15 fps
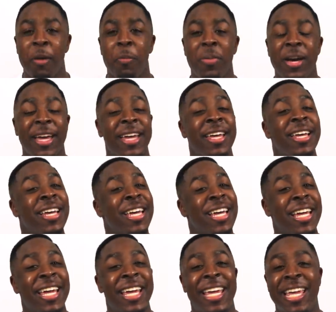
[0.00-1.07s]
but
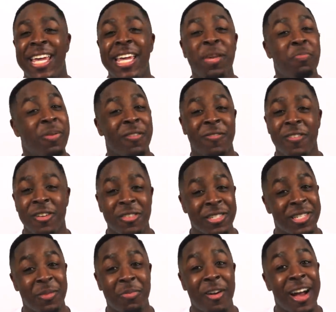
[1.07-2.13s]
He prefers
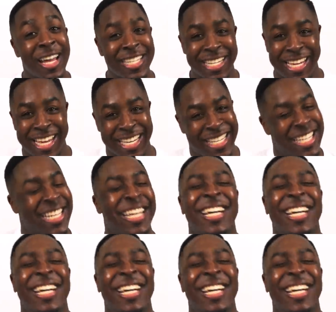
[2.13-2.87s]
the process.